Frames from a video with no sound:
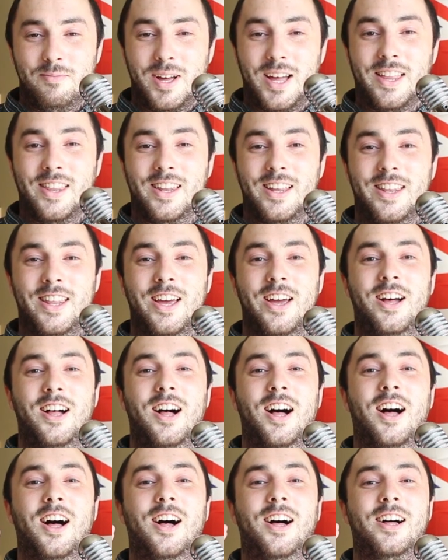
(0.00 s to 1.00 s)
Man,
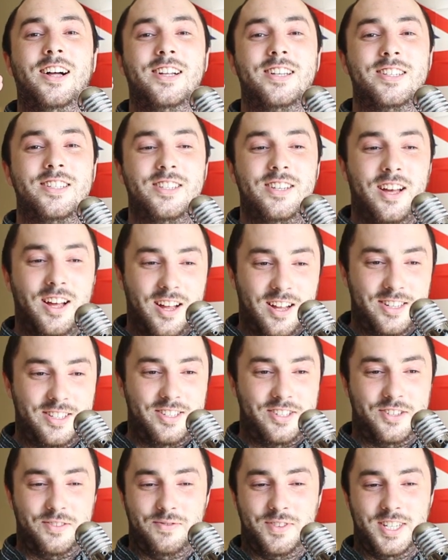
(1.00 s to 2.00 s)
there are
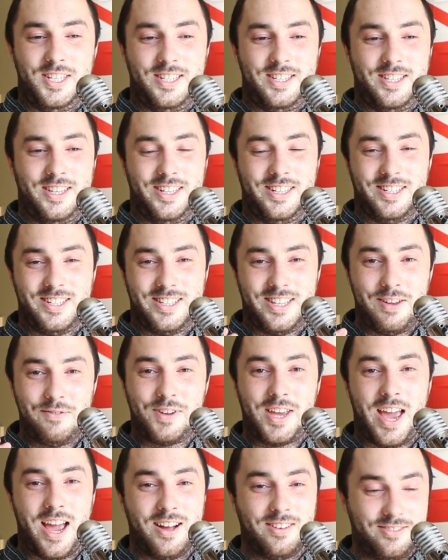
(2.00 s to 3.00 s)
tons of these things.
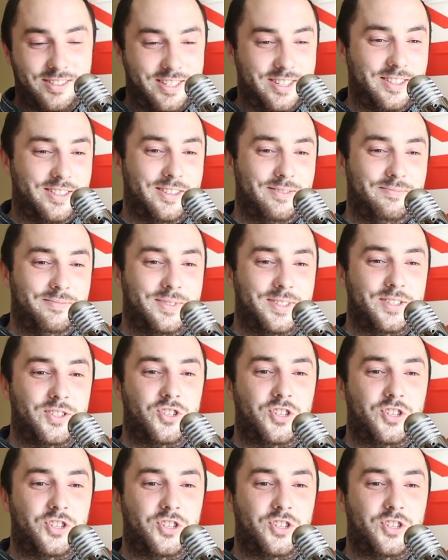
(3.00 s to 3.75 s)
They've counted them.